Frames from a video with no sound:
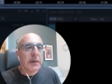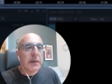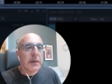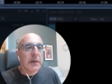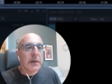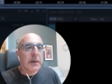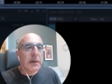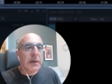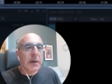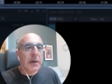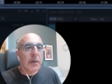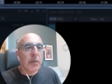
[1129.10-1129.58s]

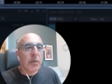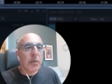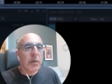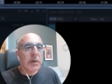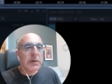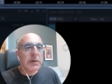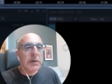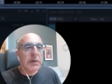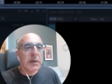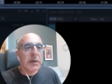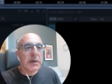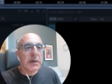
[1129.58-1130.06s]
And I
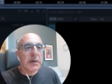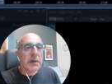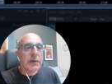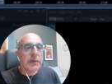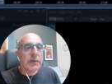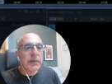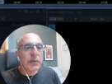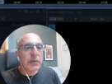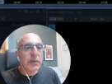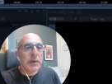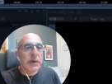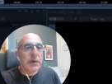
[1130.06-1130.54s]
wonder
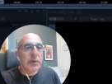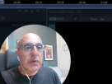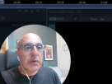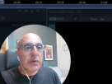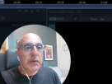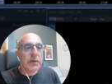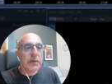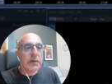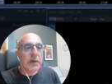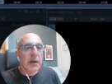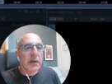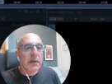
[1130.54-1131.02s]
if we could
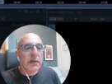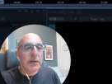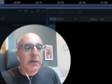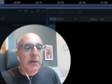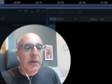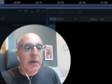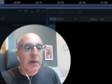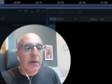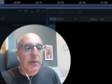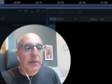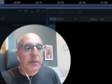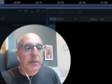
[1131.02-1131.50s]
challenge the
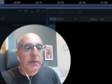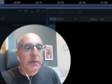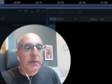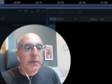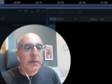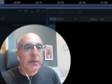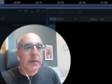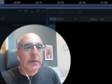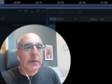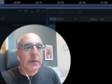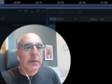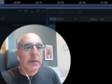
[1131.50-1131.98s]
lows.
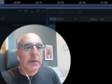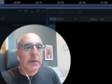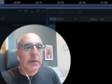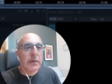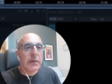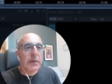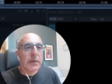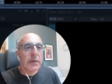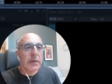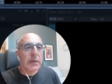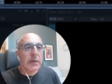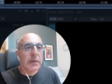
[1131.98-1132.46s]

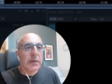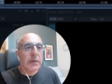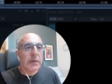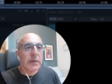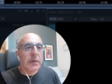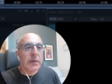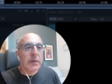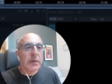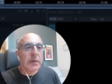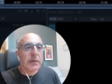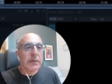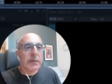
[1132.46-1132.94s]

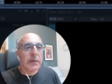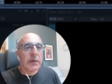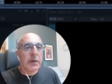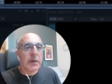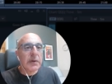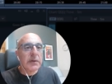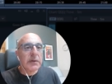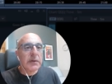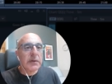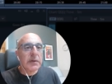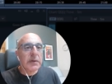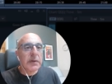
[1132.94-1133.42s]
If
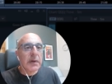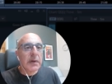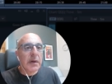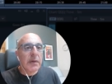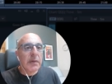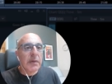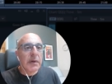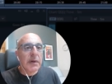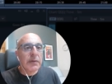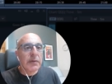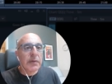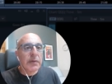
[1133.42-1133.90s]
not, I will
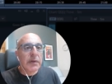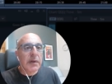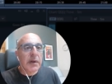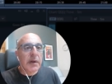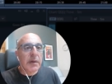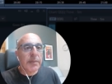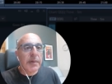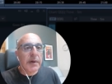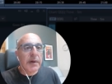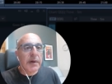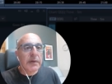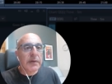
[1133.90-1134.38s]
have to take a
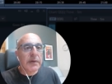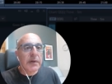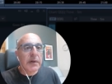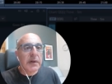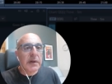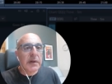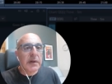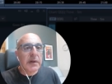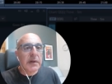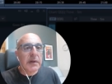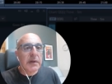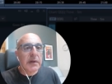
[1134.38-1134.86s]
partial
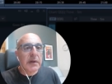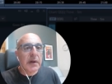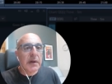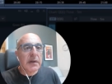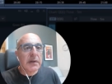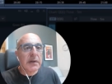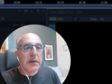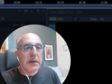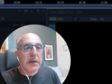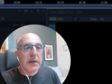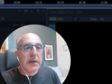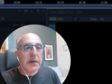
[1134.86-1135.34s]
early. right
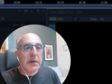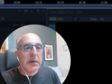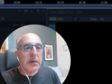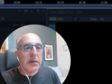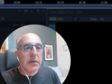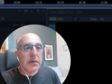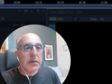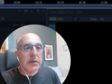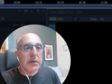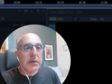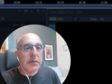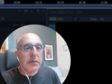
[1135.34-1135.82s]
here.
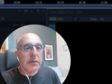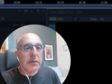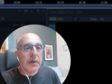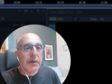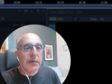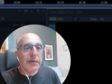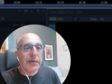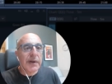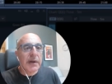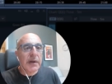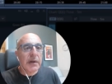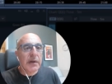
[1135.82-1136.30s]
Good. We are
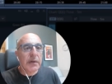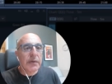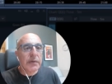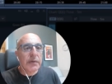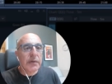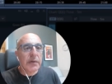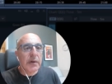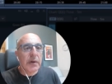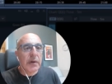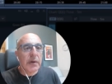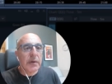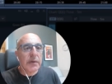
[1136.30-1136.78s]
very close to
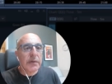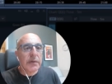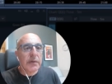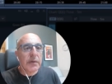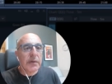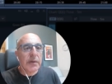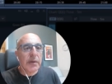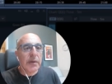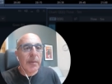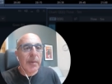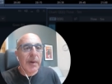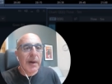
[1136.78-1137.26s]
the lows. Look
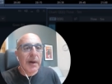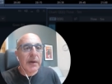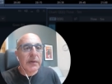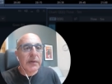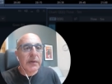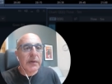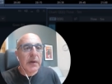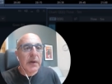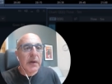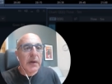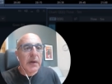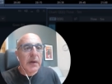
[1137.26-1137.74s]
at the buyers.
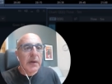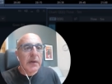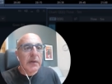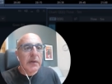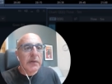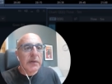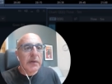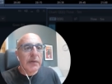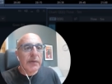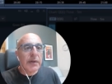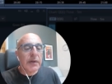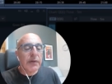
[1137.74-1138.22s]

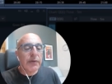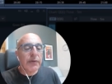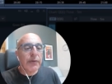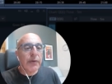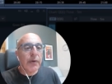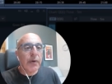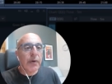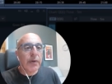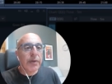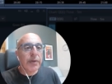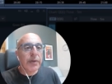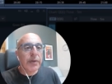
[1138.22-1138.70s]

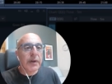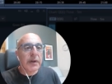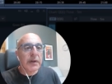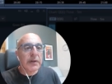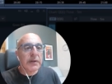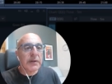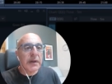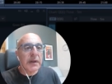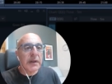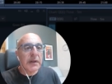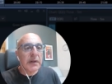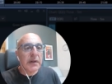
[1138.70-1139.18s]

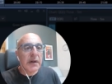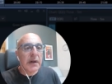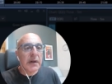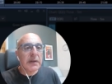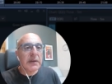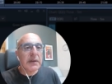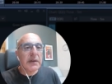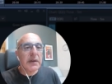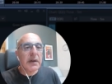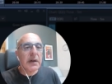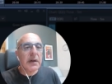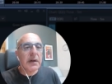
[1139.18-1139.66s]
74.13 right
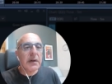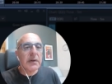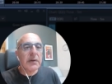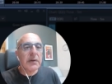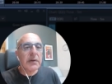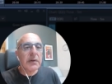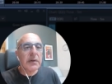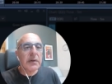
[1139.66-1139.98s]
now.